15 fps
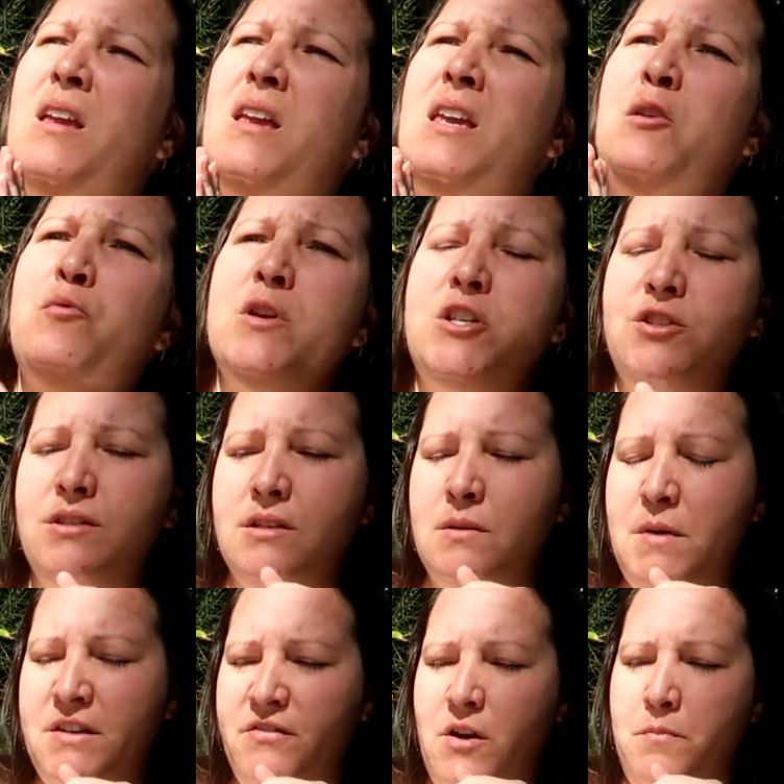he reaches into
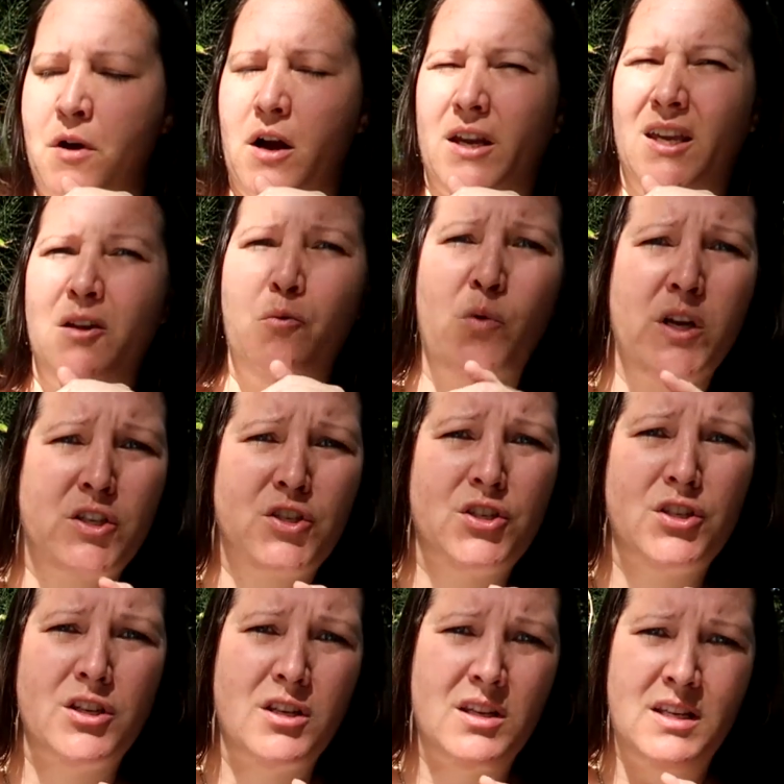my front pocket,
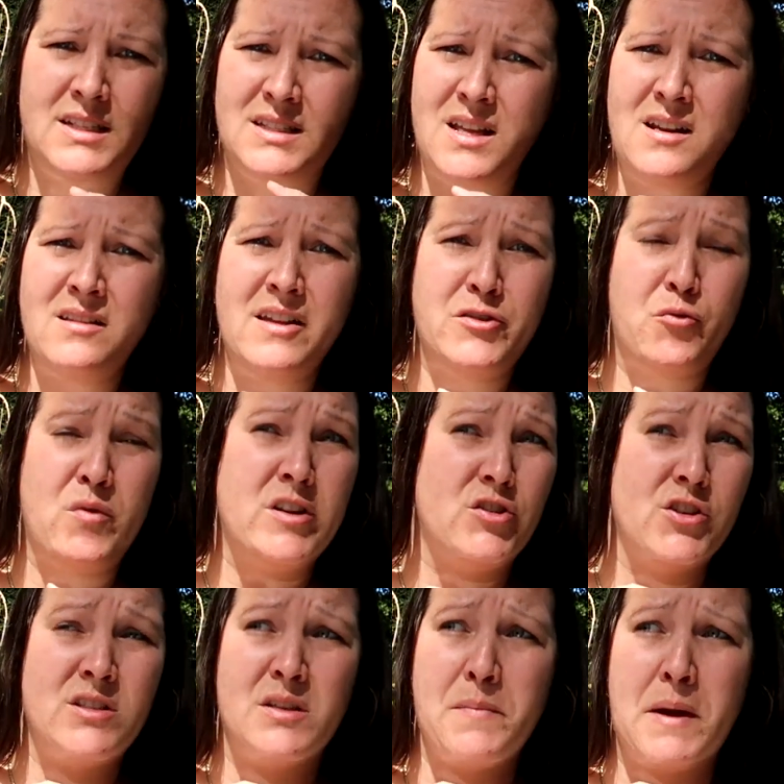which he's not allowed to reach
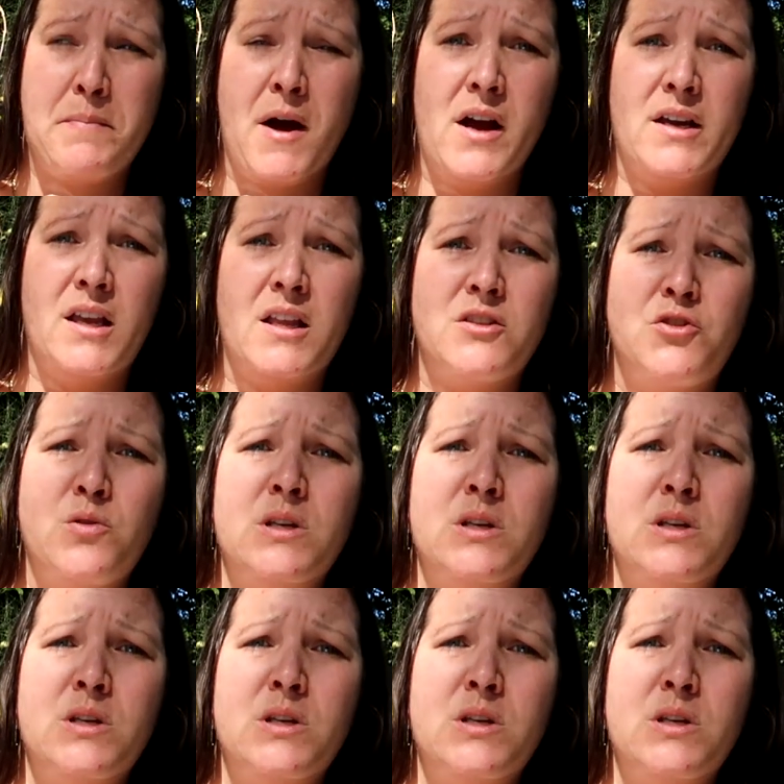into my pockets.